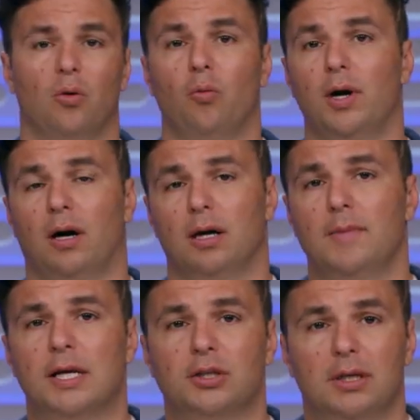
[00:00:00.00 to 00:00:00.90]
When
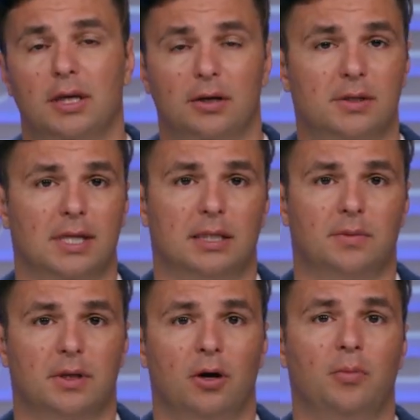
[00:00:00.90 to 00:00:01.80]
automation intersects
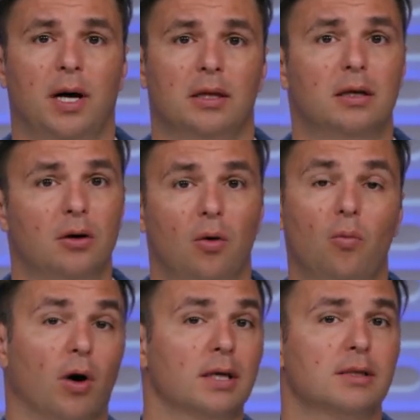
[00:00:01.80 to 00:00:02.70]
with Copilot,
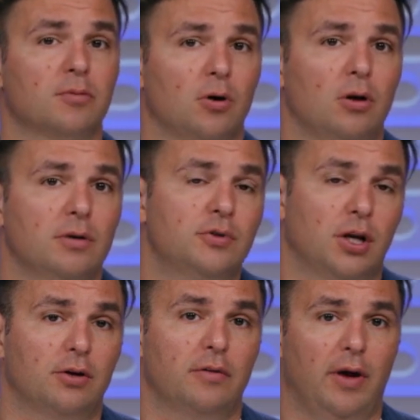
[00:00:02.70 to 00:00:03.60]
what is the role of
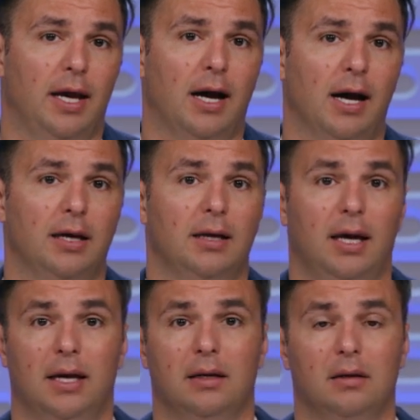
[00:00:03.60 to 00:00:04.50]
generative AI
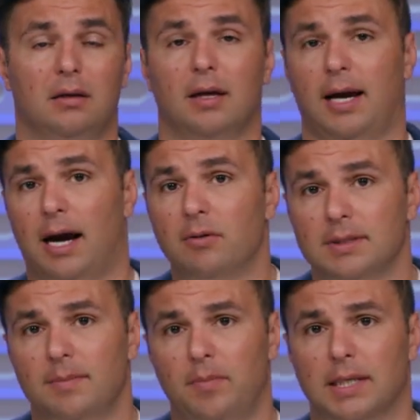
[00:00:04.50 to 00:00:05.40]
and how
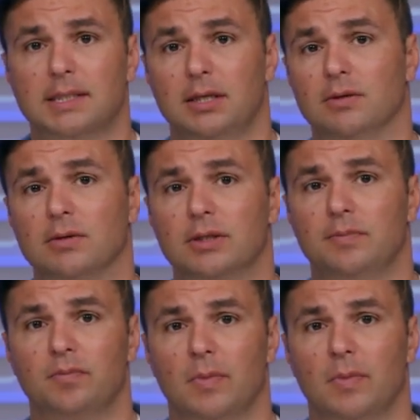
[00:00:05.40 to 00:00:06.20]
is it best used?